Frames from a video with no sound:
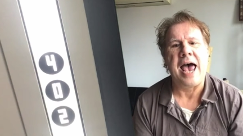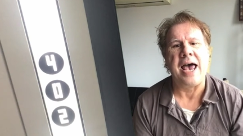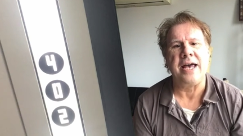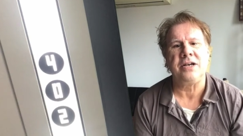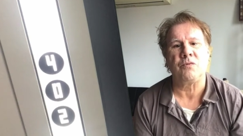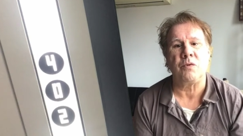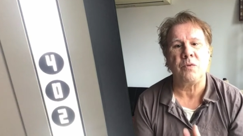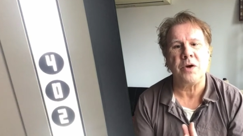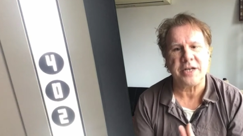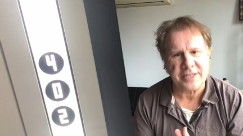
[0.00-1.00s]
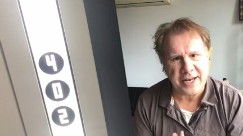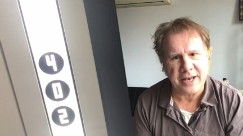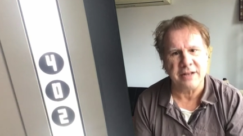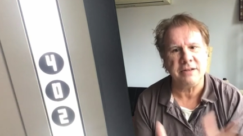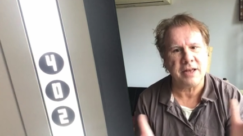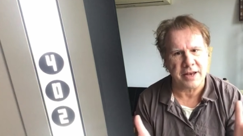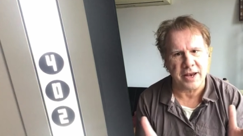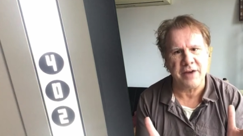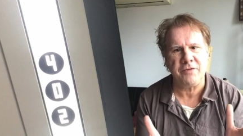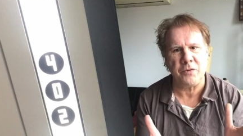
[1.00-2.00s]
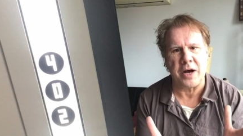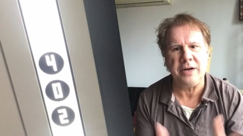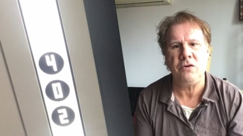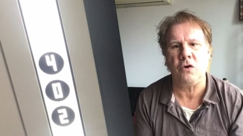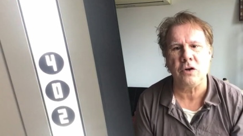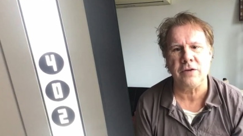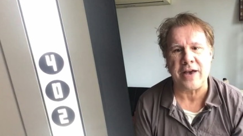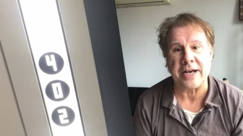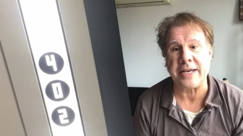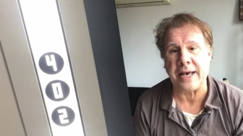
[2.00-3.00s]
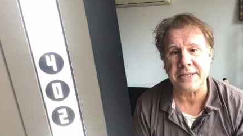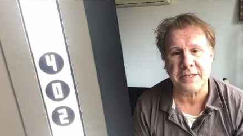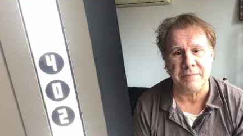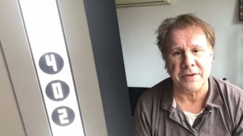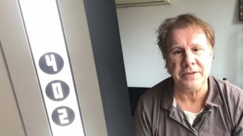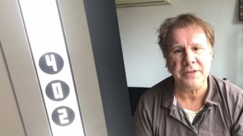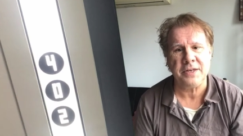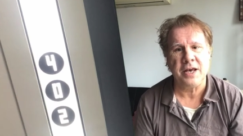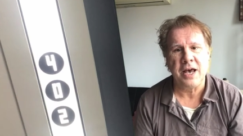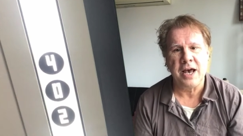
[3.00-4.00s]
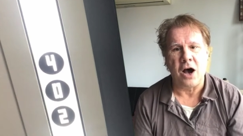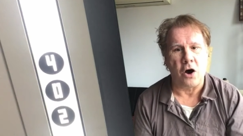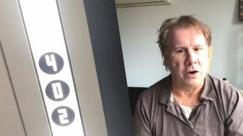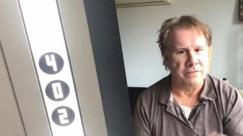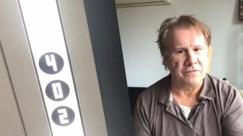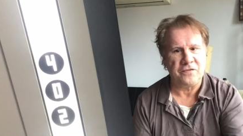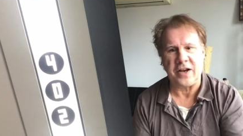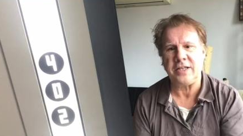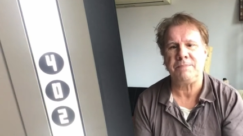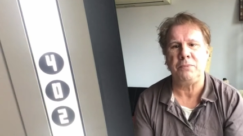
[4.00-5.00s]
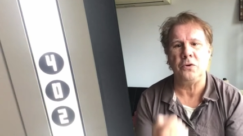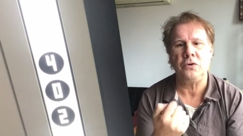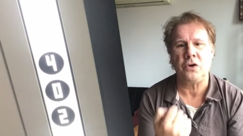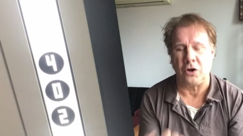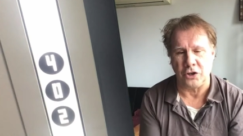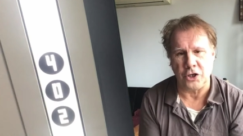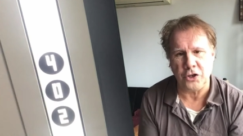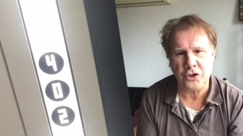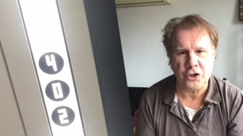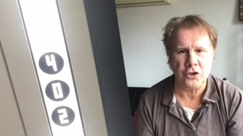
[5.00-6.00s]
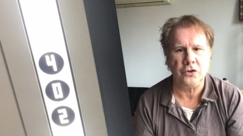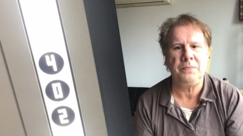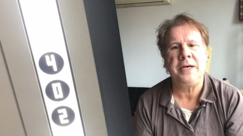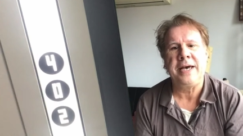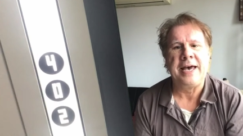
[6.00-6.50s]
And we want to tell everyone, all of our customers on Facebook, on YouTube,